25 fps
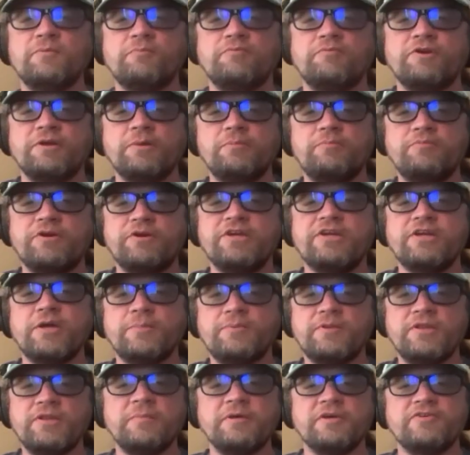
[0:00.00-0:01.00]
bring it
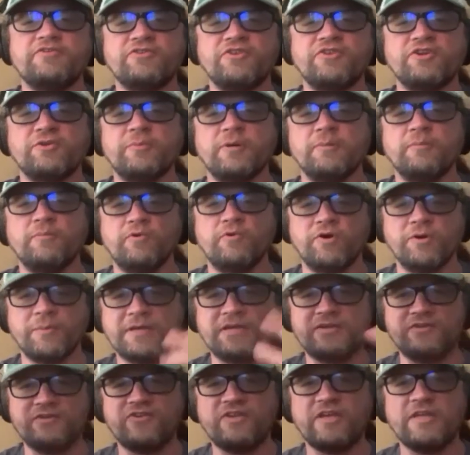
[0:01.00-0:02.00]
up in the mix a little bit more and make it stand